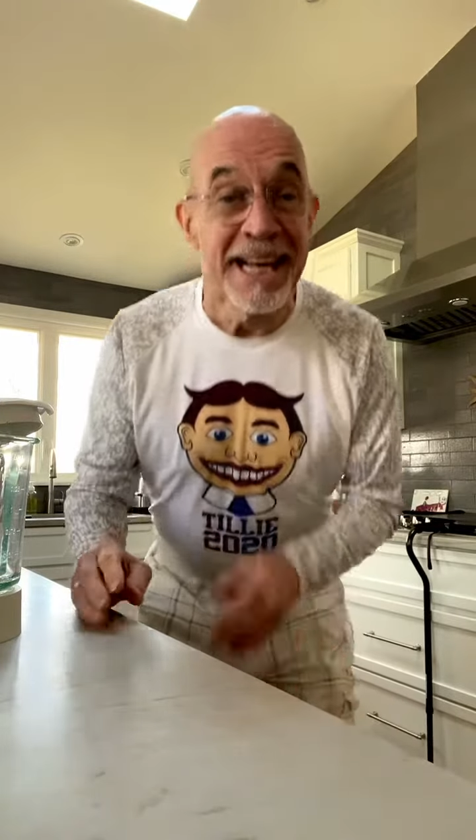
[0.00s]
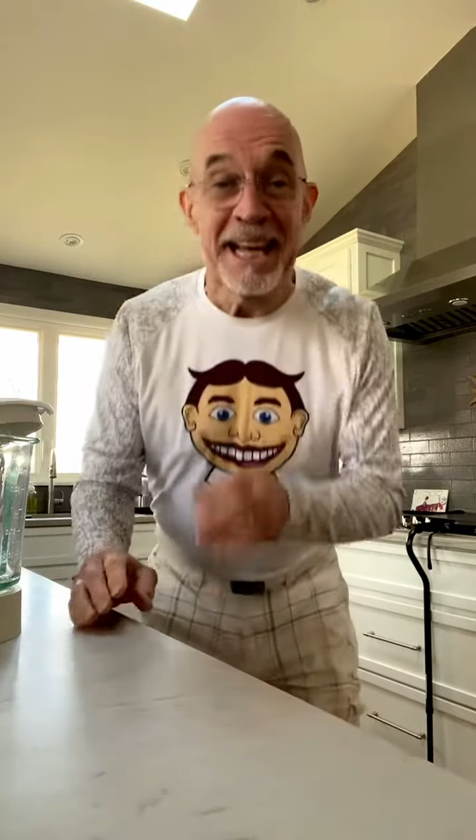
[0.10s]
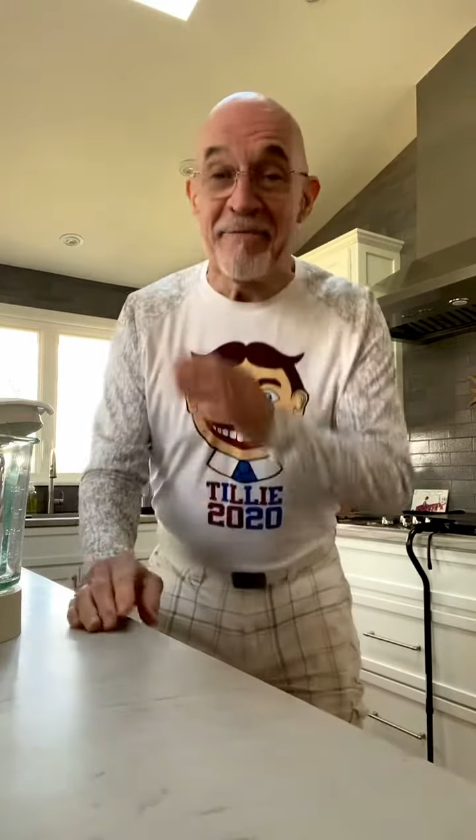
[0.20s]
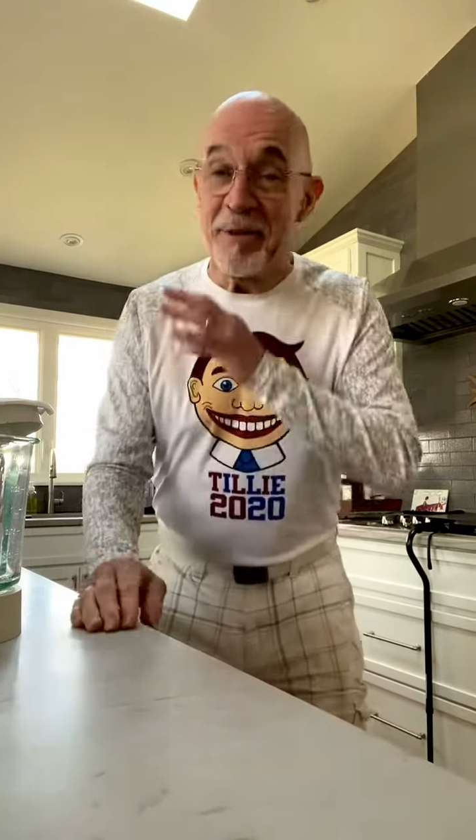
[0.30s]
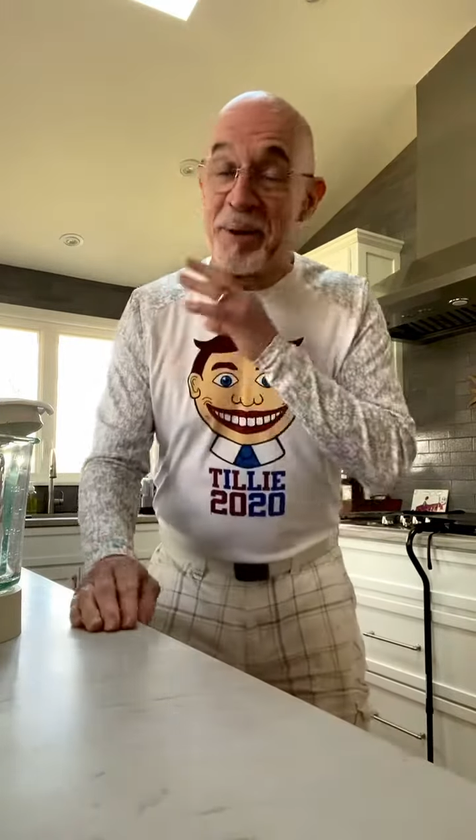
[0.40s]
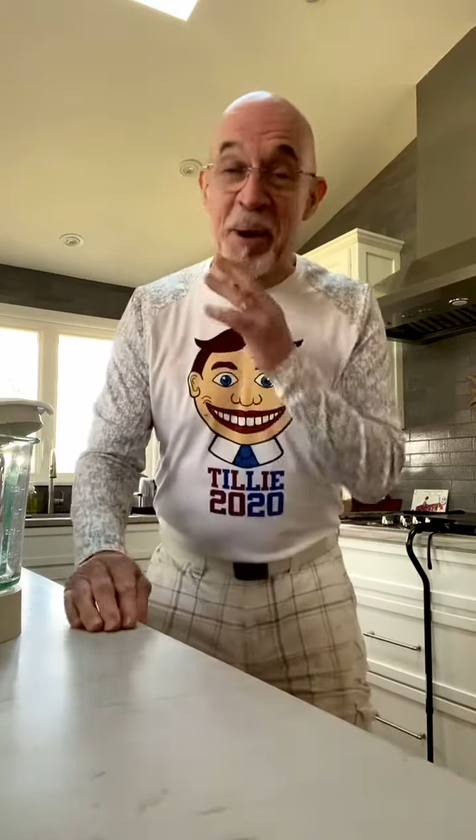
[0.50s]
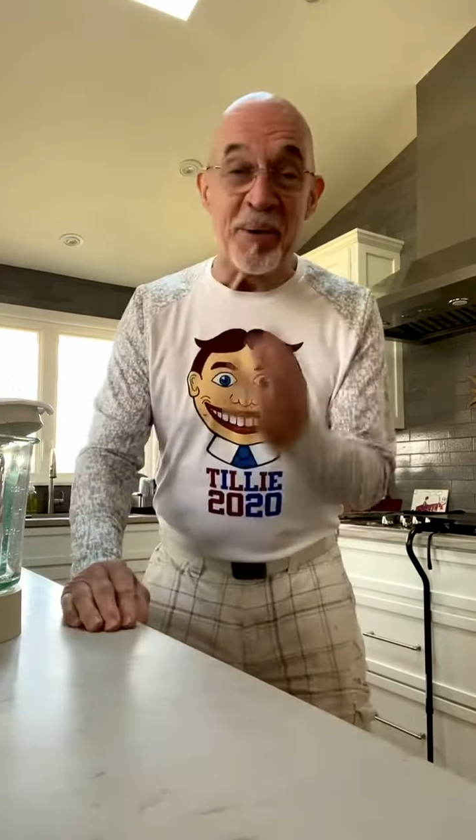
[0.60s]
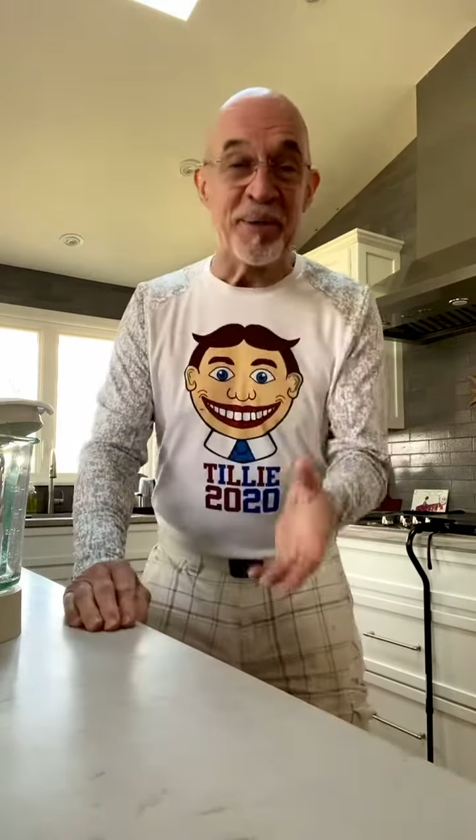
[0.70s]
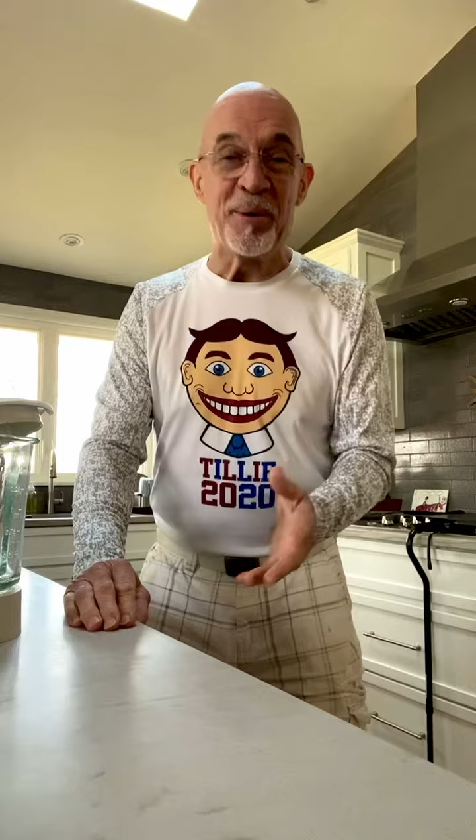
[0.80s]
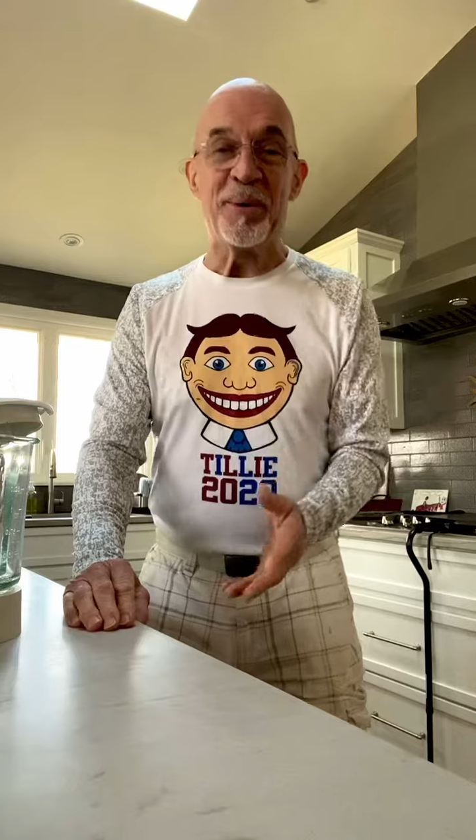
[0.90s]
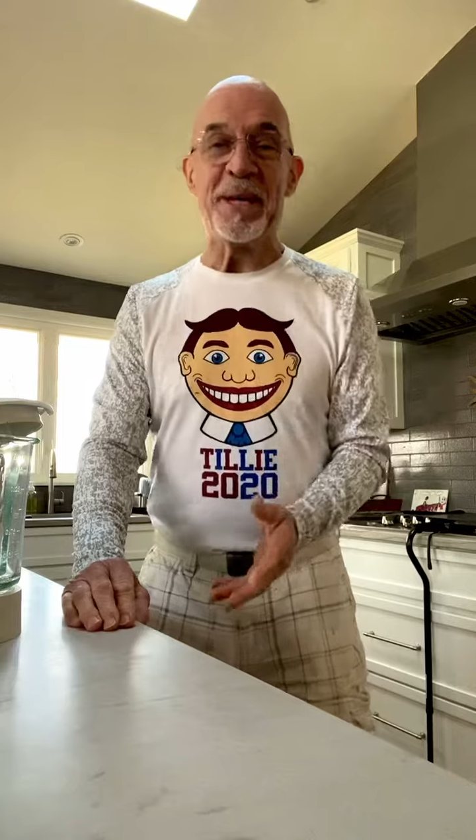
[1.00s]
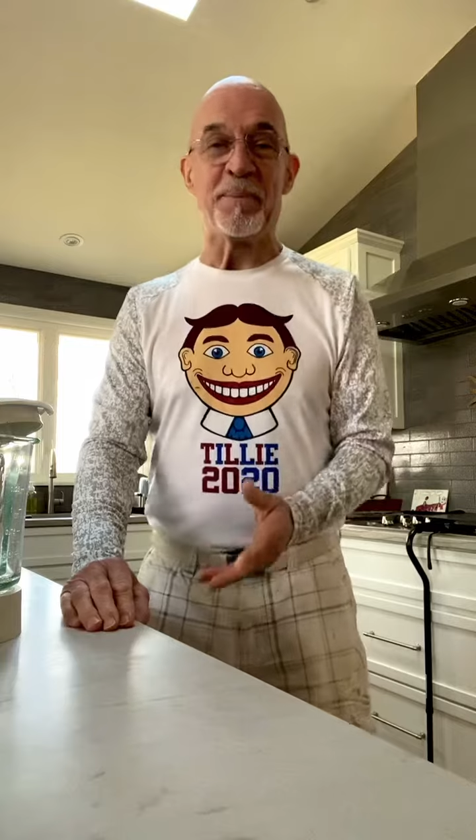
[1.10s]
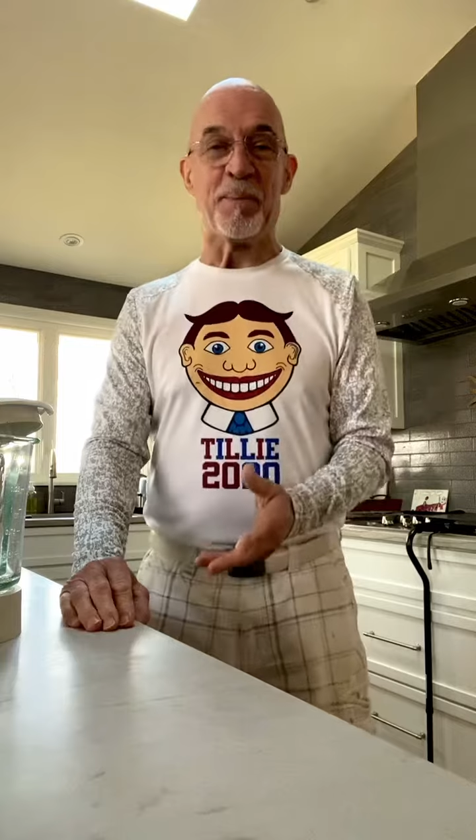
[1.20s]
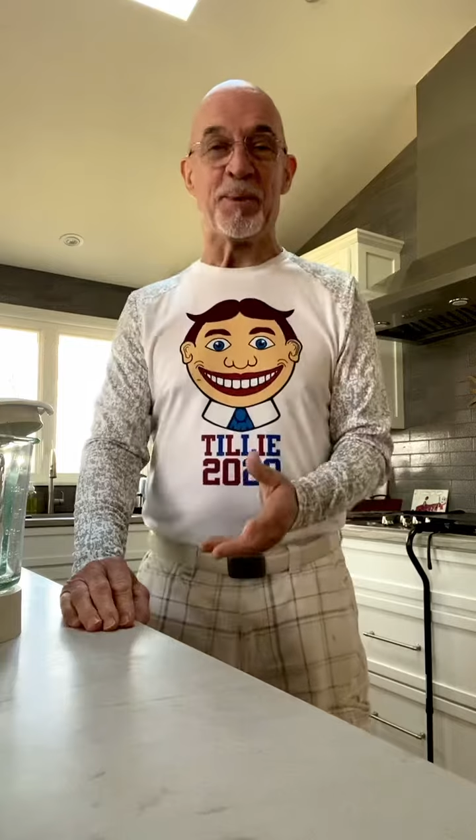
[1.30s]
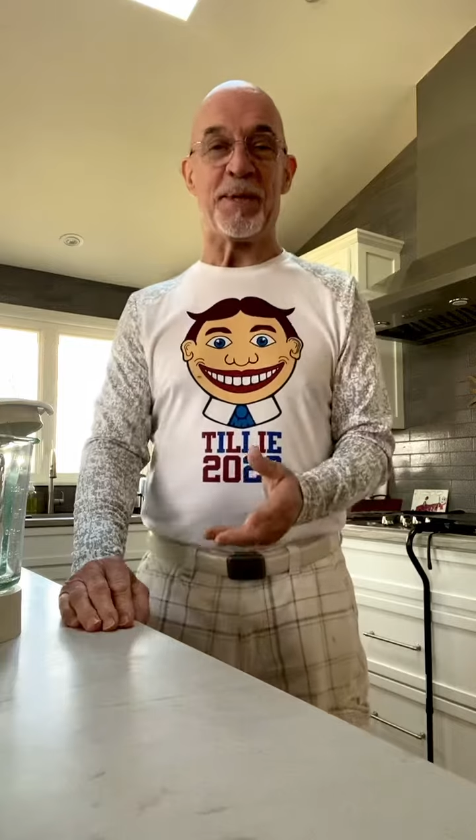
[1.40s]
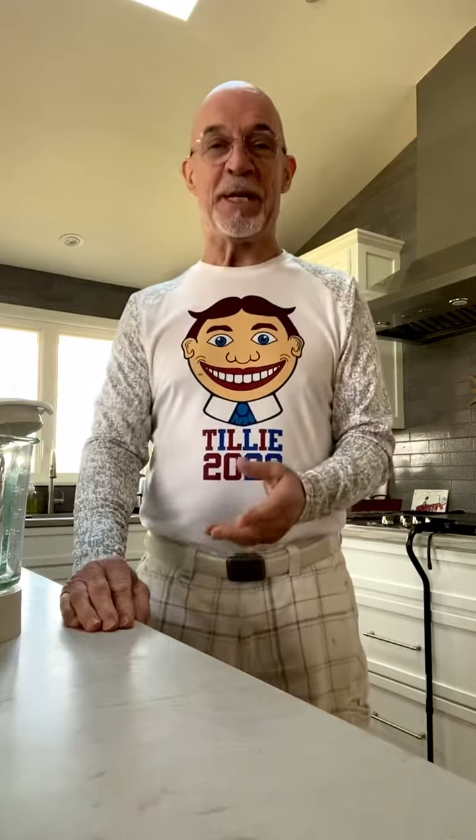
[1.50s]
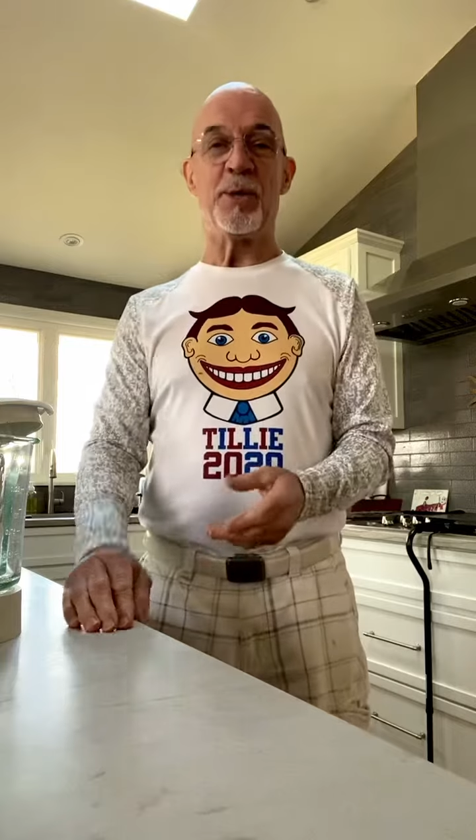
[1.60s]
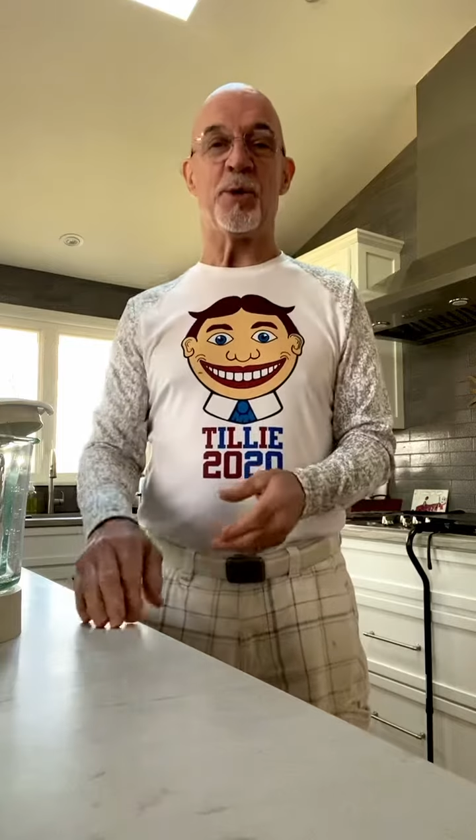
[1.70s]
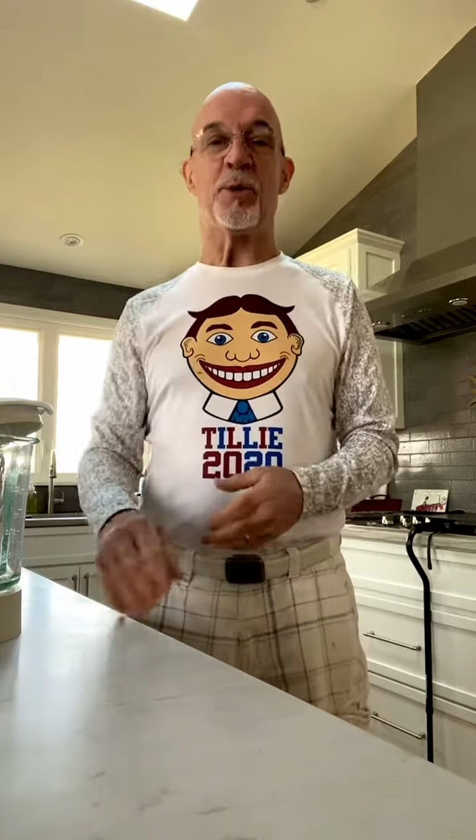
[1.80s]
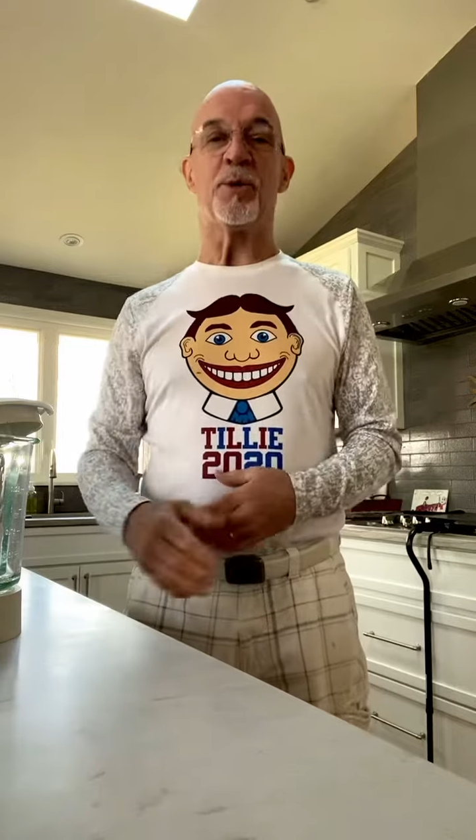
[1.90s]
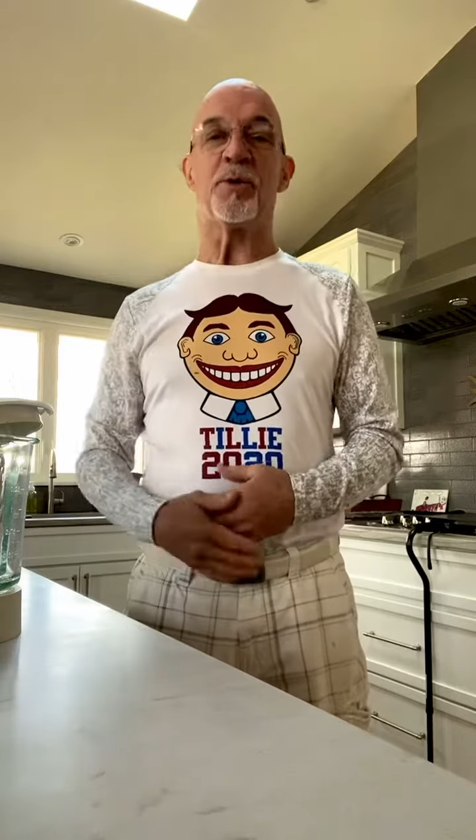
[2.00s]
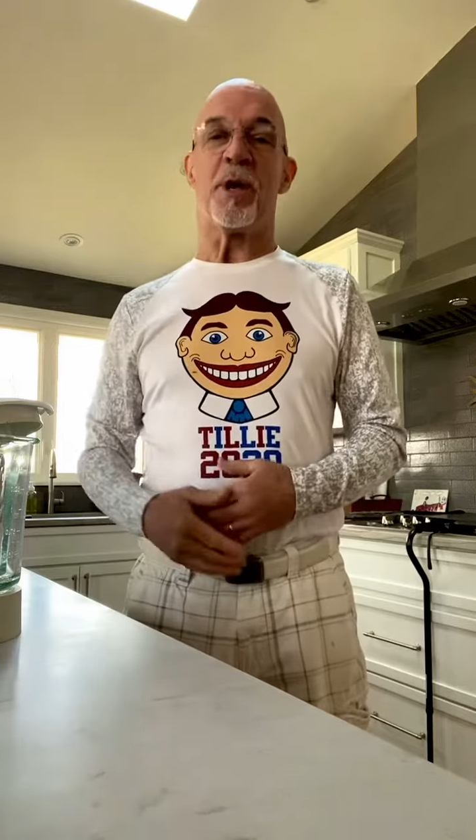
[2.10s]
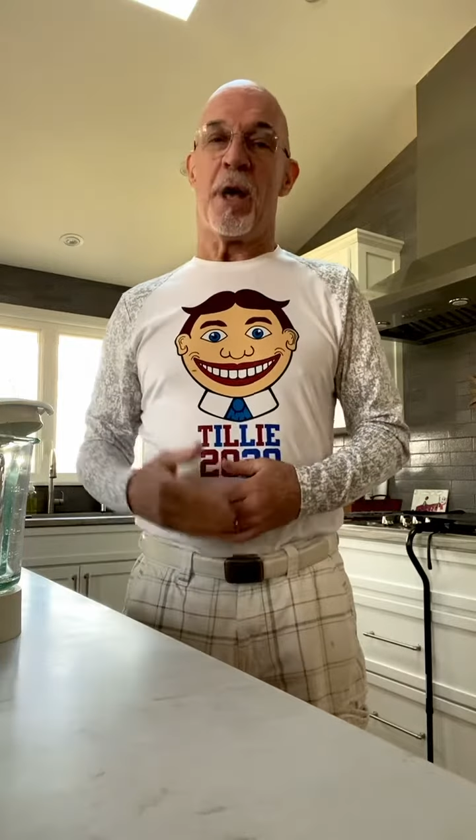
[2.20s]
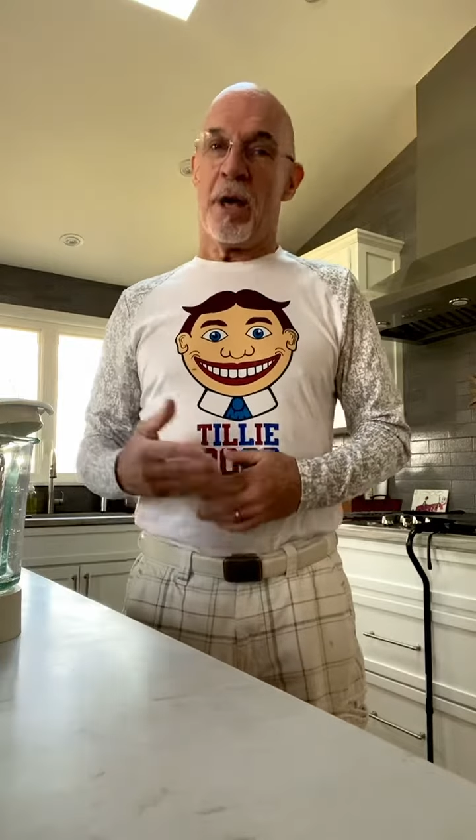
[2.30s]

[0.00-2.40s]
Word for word: If you go through these procedures,